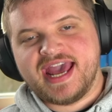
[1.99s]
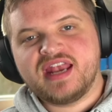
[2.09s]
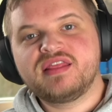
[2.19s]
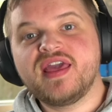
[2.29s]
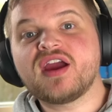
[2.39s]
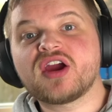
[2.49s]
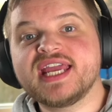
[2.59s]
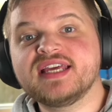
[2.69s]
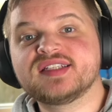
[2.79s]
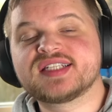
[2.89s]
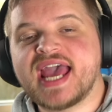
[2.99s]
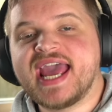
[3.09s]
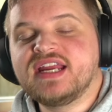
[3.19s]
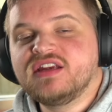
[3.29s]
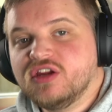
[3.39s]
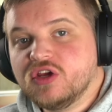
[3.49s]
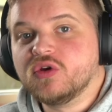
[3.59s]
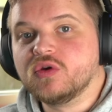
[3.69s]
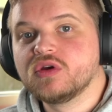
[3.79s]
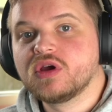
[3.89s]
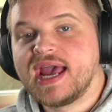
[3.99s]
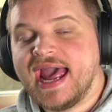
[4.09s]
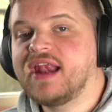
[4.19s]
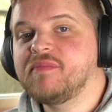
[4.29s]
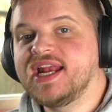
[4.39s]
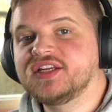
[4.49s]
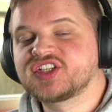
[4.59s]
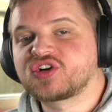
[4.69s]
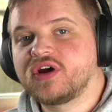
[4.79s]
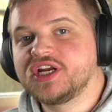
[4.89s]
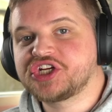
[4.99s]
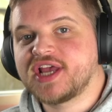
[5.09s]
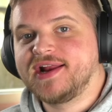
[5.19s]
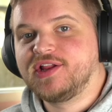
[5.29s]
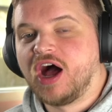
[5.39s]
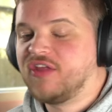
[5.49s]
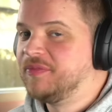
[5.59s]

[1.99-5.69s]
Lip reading: and there is a new animated story channel on the